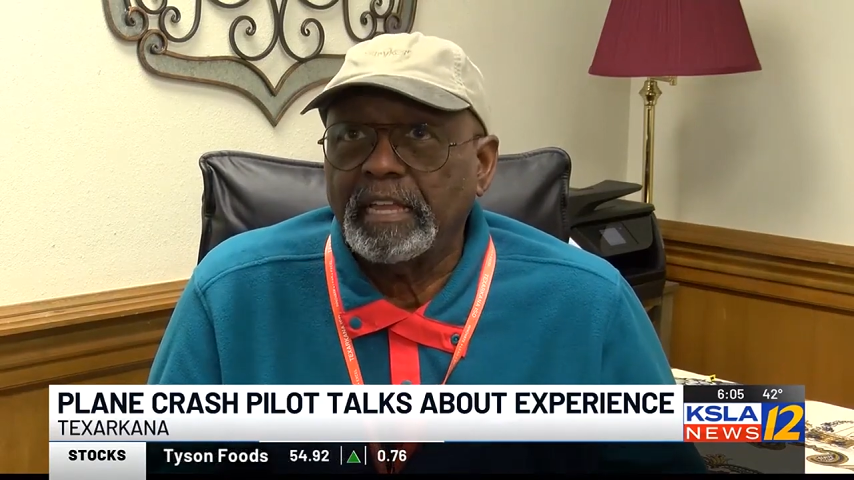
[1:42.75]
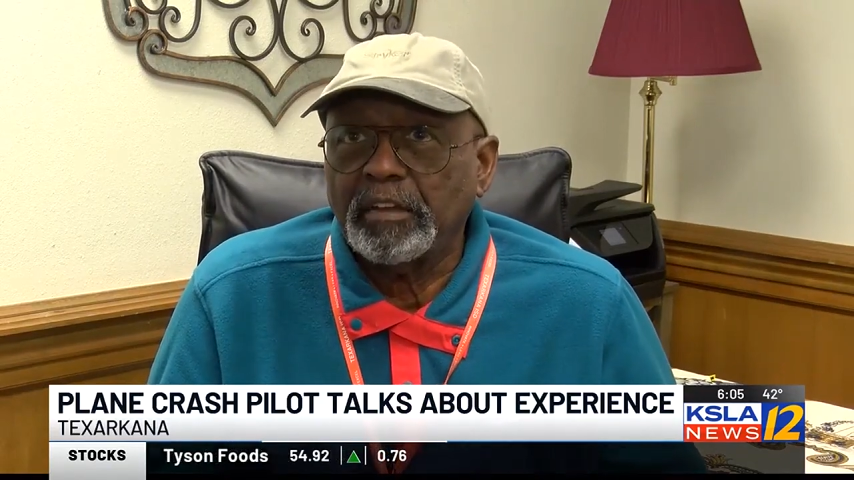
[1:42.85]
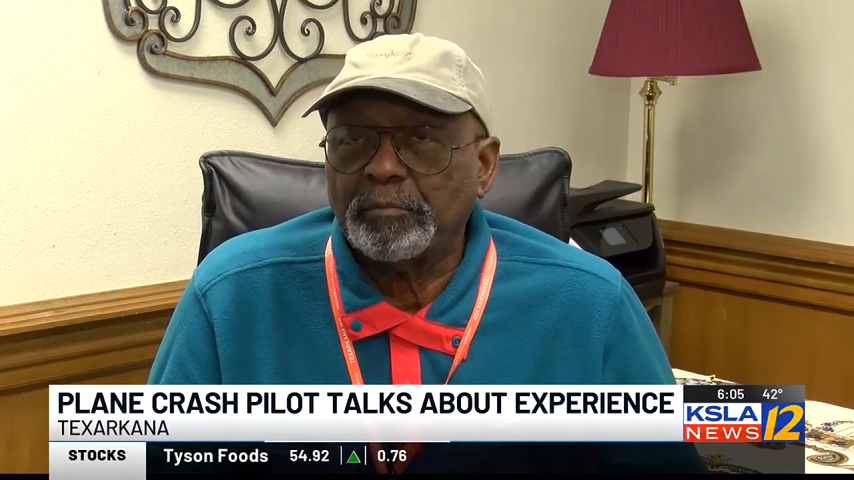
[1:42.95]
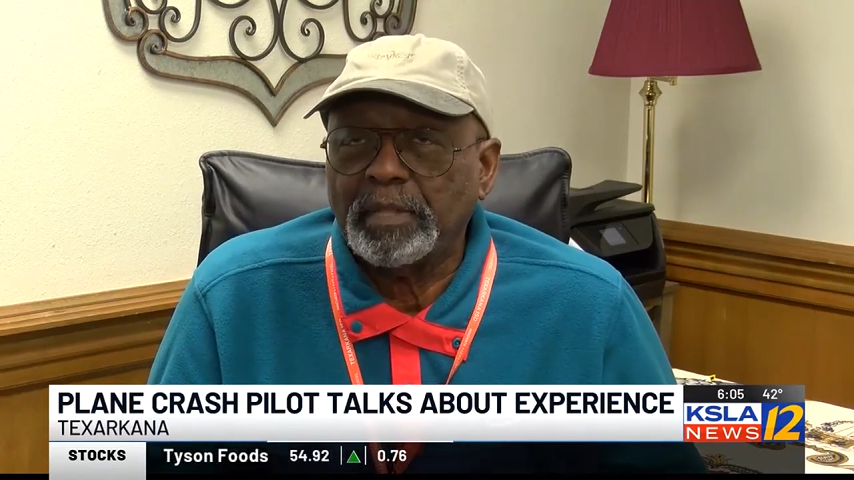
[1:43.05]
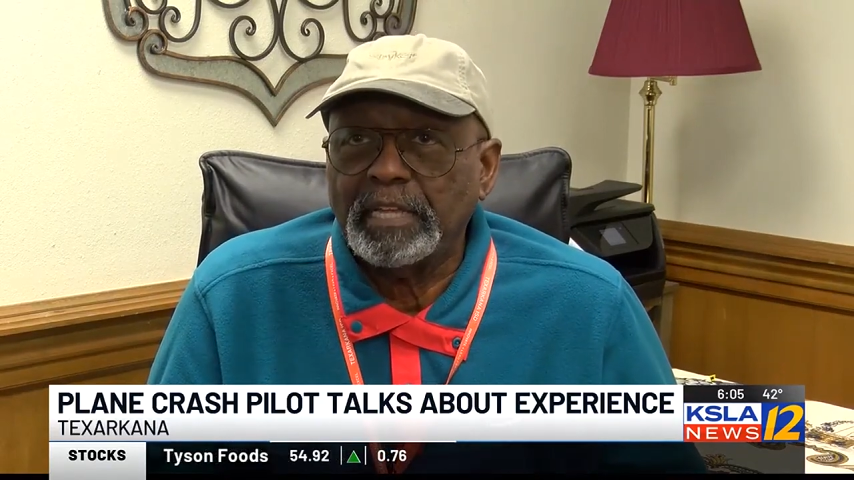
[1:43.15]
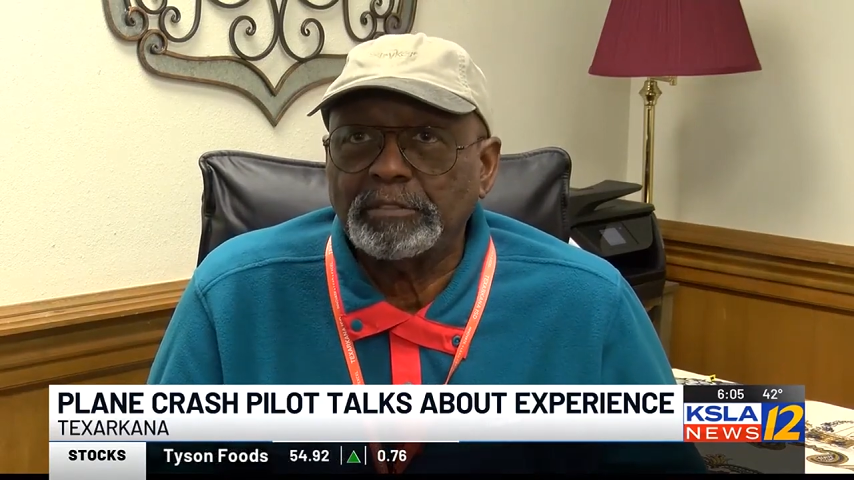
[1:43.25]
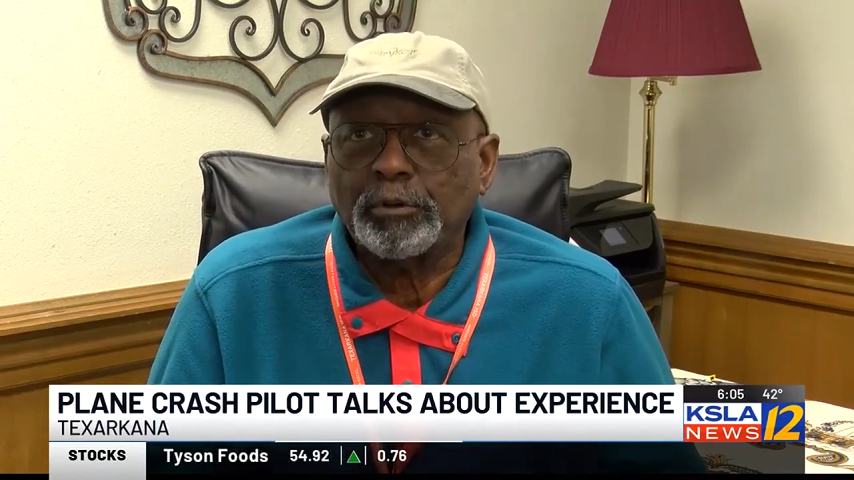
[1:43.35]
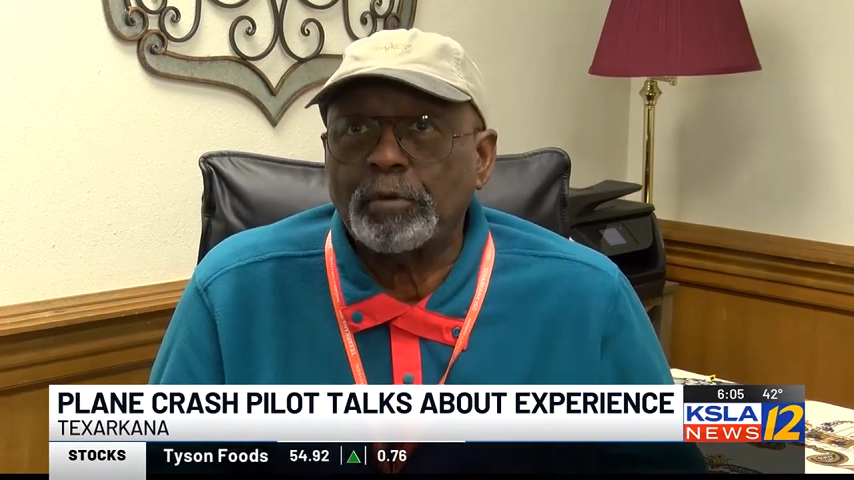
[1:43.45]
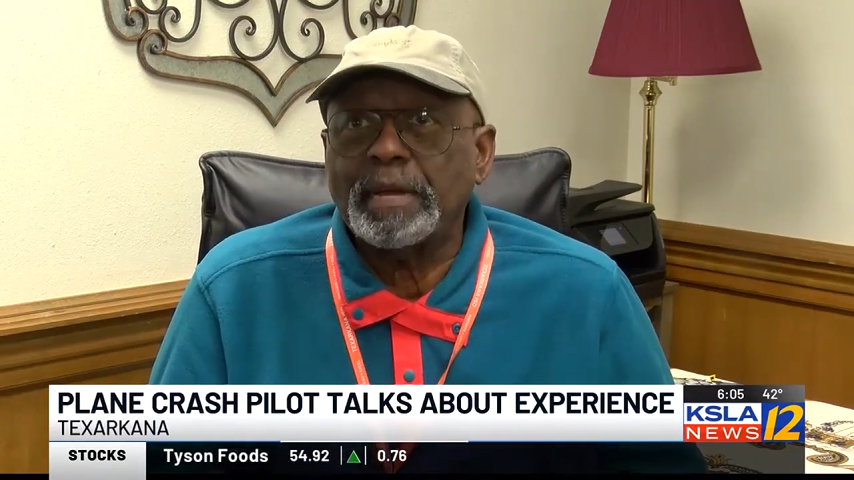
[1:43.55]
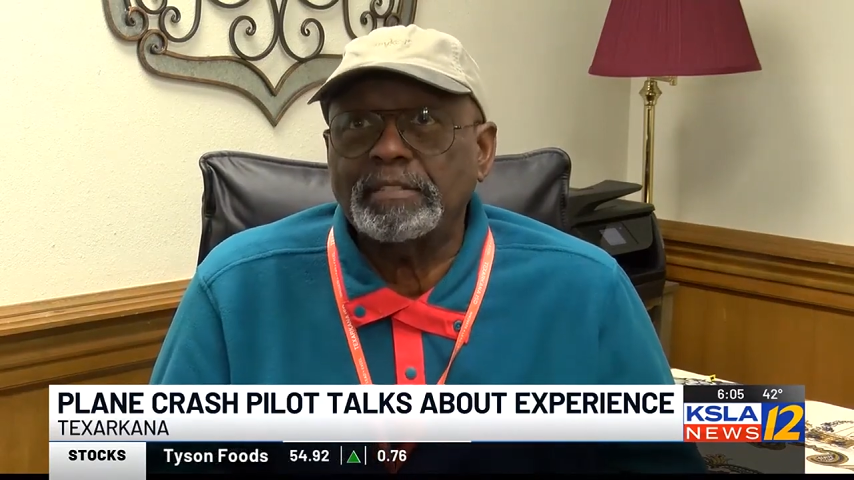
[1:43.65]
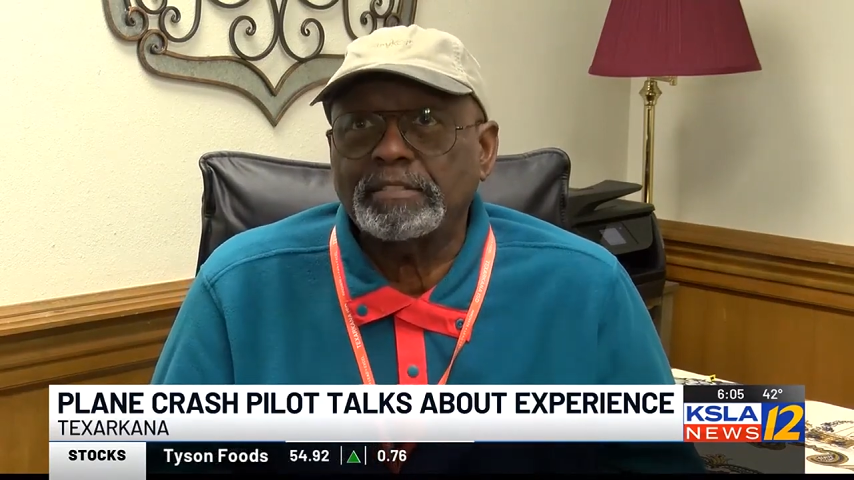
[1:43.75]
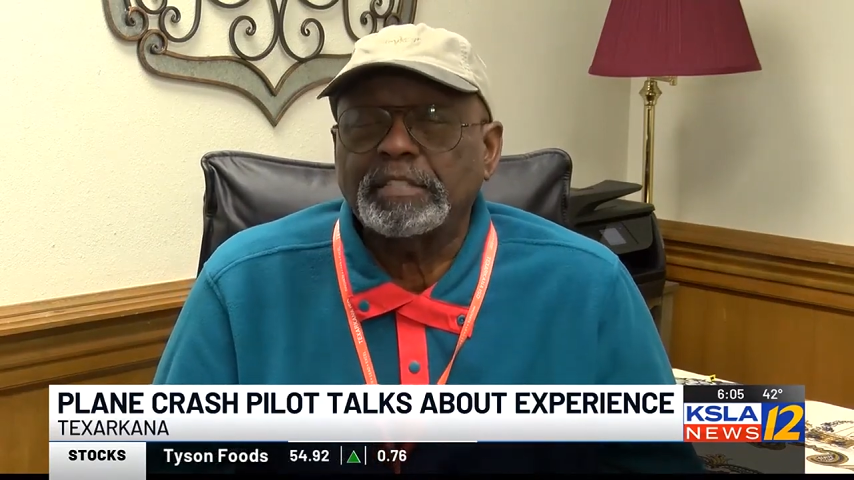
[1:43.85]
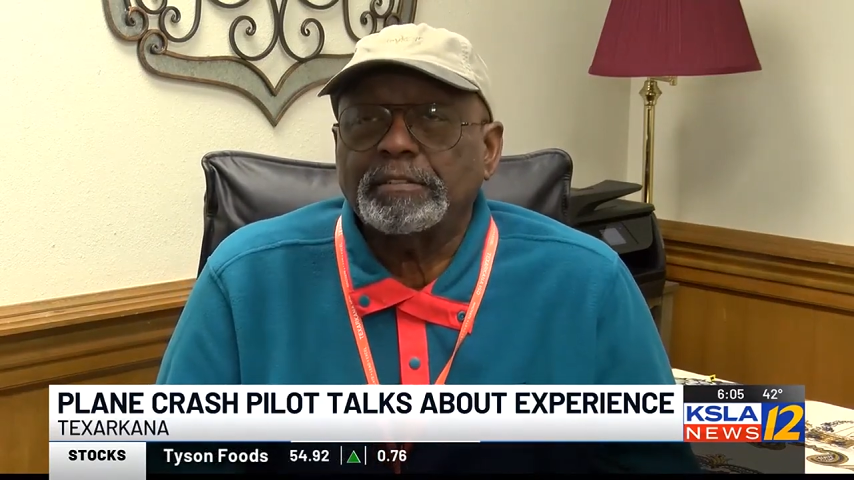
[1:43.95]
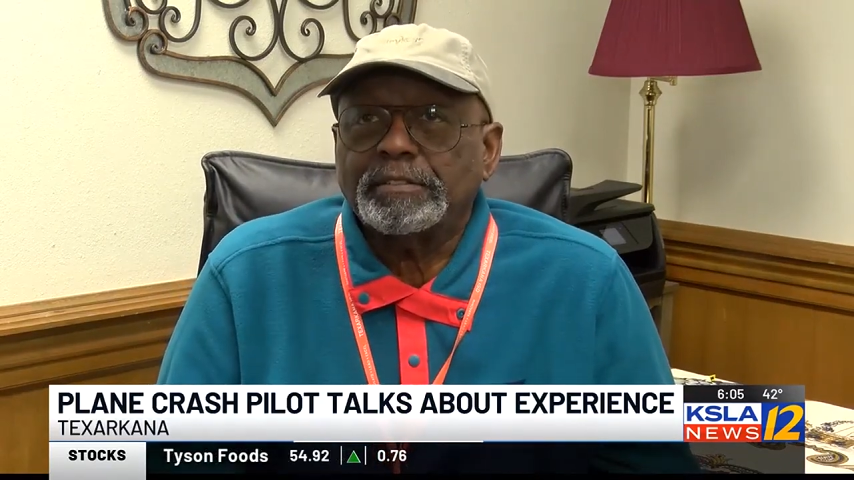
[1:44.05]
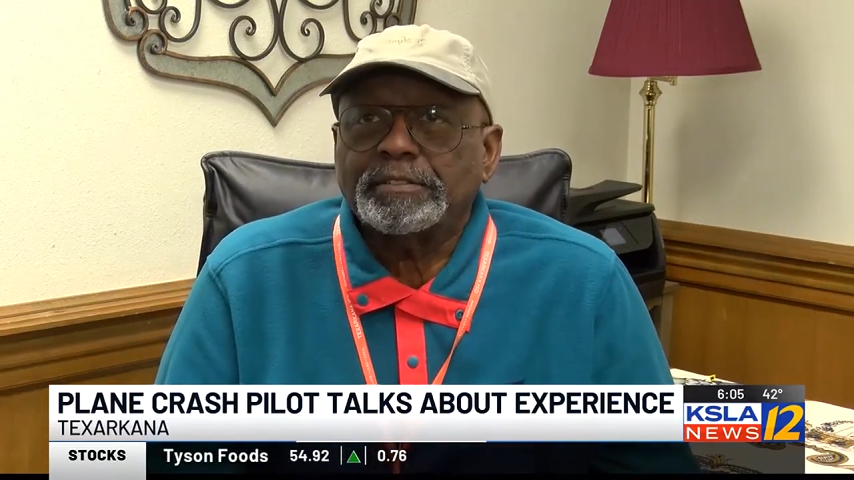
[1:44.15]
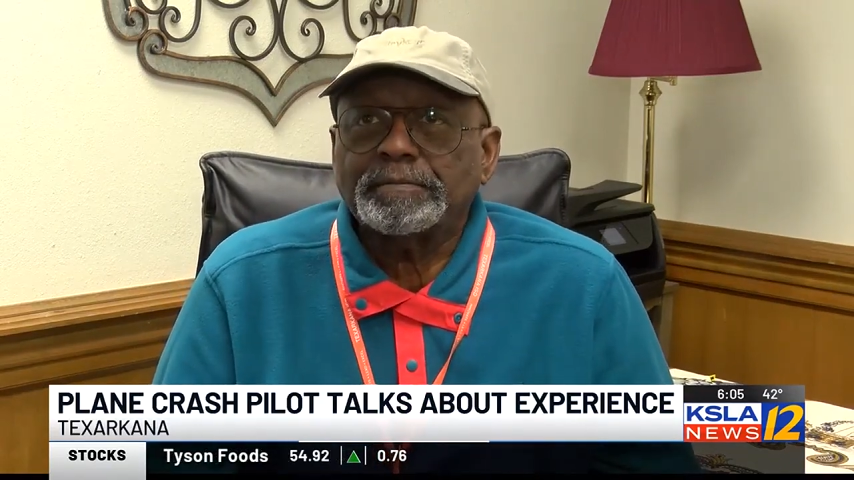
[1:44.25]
airplanes or my skills.